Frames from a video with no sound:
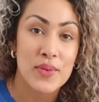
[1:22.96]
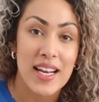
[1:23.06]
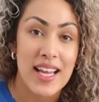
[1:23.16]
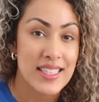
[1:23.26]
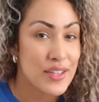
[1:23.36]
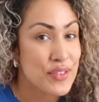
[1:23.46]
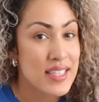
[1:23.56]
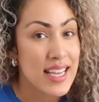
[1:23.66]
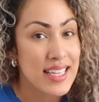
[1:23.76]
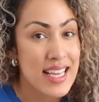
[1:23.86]
to learn different
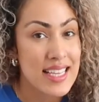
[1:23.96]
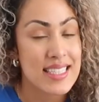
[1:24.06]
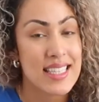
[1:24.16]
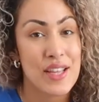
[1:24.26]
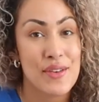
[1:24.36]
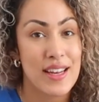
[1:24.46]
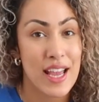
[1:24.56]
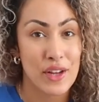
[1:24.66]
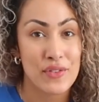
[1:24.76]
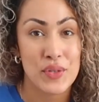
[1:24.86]
techniques, then you can
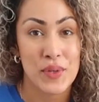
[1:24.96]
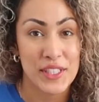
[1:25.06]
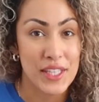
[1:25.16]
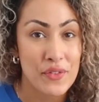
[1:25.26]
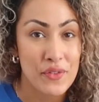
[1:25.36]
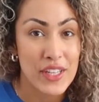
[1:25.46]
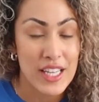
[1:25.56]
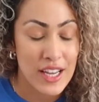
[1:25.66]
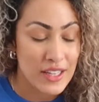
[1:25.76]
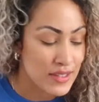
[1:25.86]
head over to watch different
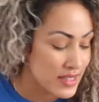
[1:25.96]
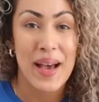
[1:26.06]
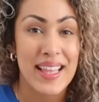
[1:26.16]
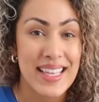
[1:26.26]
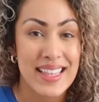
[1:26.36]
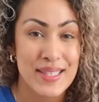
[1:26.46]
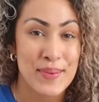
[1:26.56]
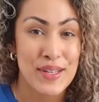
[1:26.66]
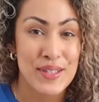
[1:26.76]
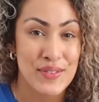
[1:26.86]
videos. But I think this
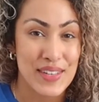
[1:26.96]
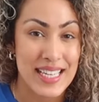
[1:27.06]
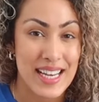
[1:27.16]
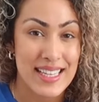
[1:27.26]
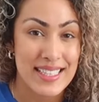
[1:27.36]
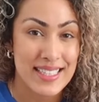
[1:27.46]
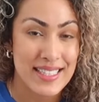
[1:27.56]
one looks really nice.